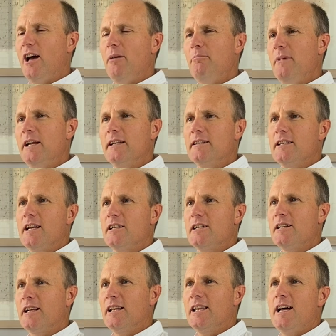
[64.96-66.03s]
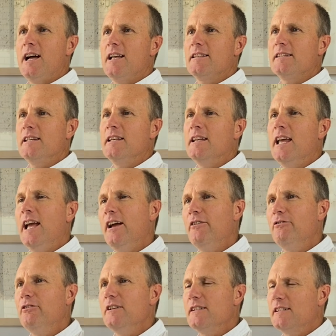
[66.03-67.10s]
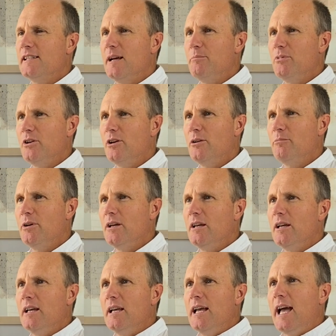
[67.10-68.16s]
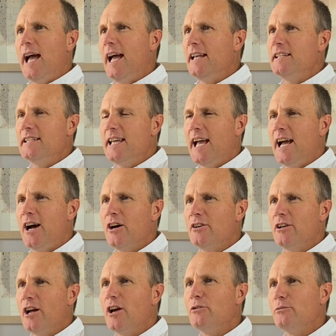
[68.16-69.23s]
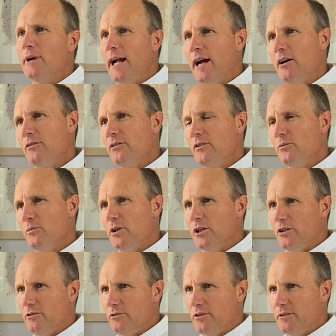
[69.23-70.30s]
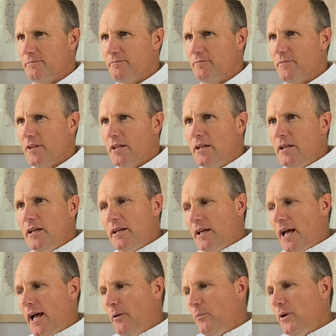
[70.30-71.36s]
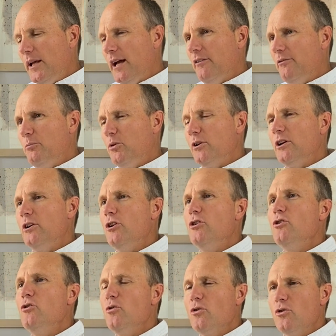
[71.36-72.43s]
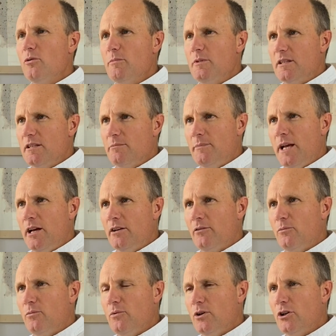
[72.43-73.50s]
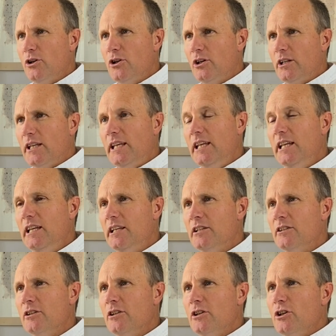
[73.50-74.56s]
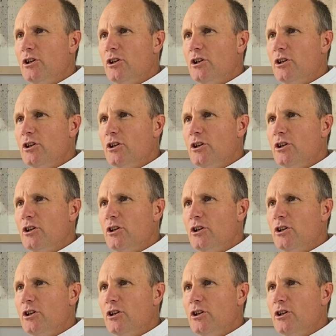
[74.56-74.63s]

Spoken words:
a meditation class in every suburb and town around the world. And we have put an enormous amount of work in